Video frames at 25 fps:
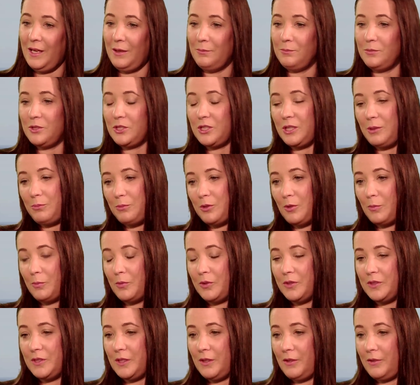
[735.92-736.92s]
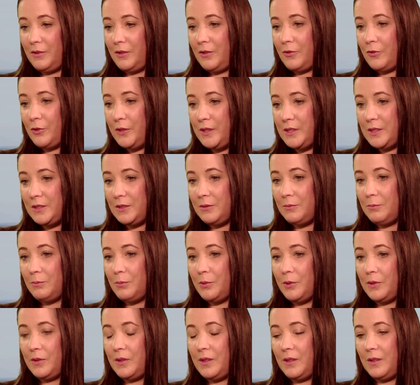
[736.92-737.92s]
sheep numbers are increasing,
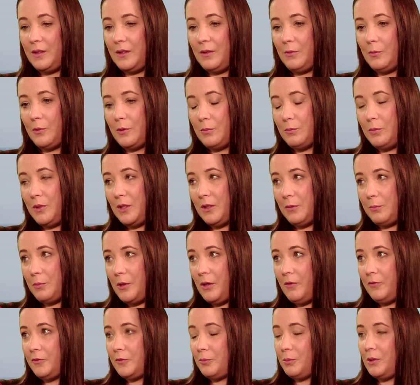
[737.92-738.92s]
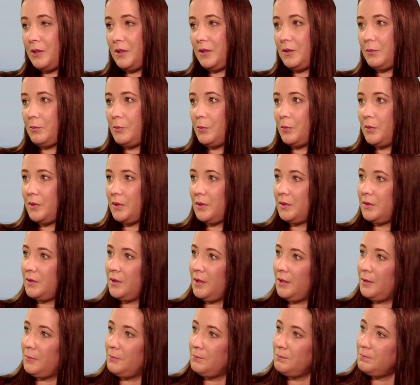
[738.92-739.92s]
but they wouldn't be as profitable, I suppose,
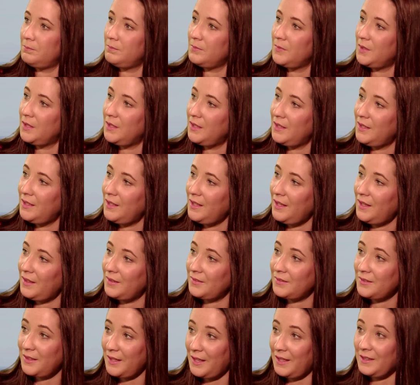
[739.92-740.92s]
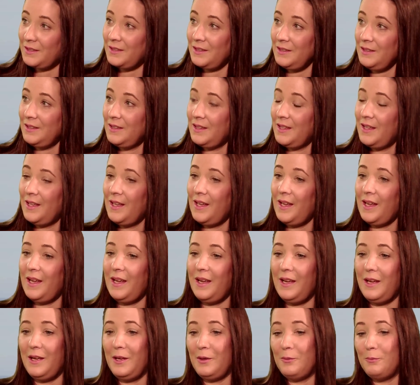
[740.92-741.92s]
as cattle.
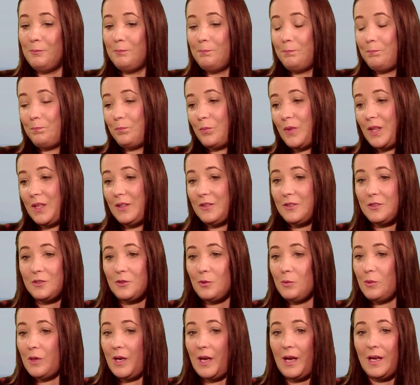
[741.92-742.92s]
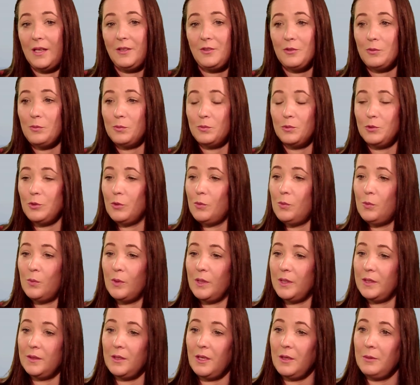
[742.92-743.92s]
So I don't know,
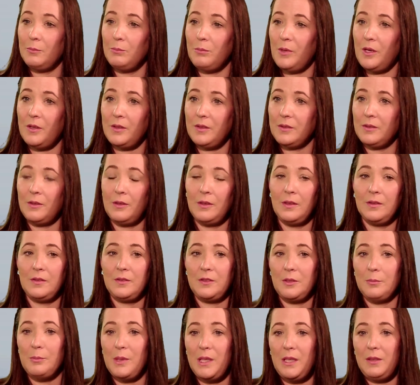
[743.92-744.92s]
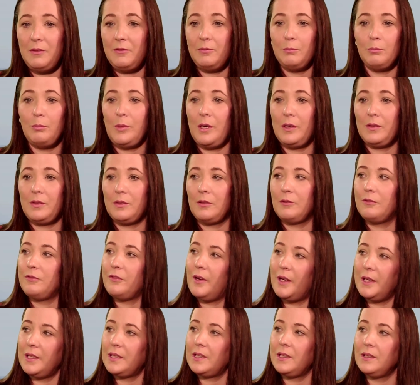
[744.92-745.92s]
and marts are
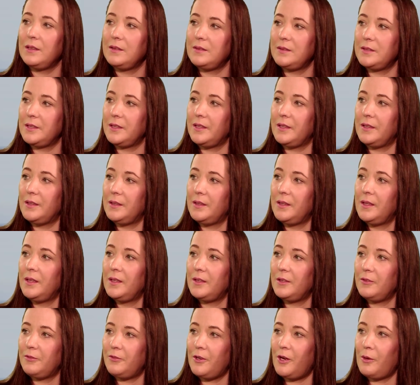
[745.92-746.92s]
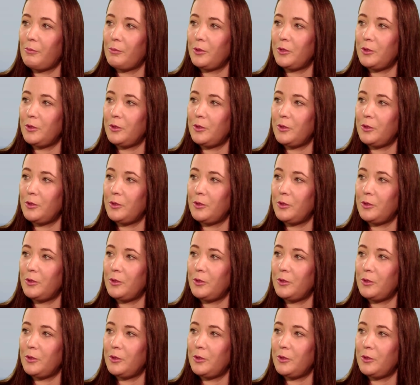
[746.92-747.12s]
vital to the farming